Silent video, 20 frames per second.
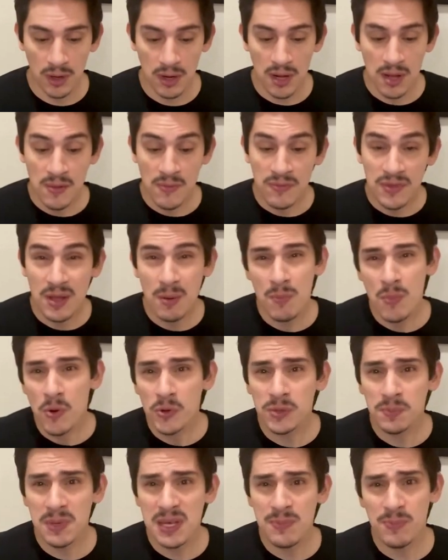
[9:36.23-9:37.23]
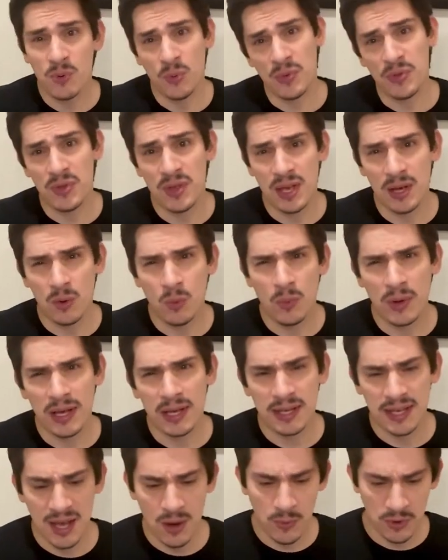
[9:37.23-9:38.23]
Then most people would think, wait, can't
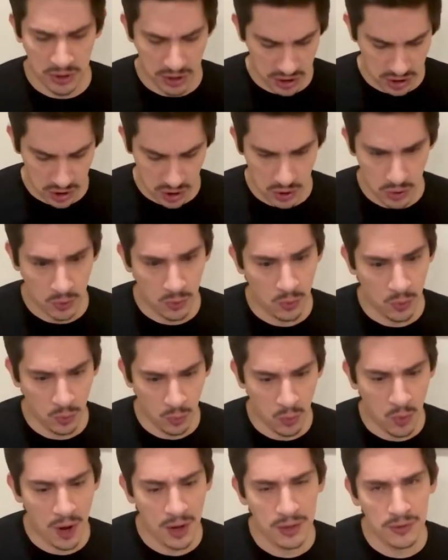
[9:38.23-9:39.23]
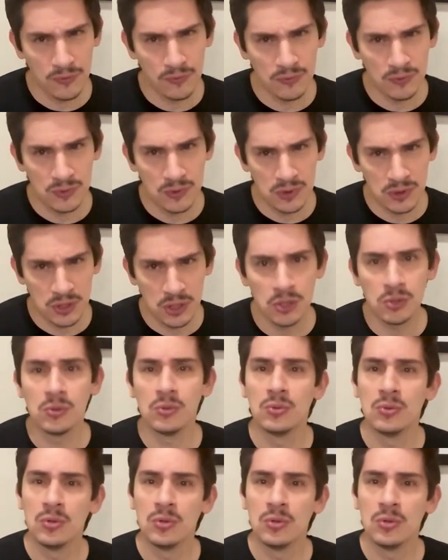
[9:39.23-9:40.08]
we just do 1, 2,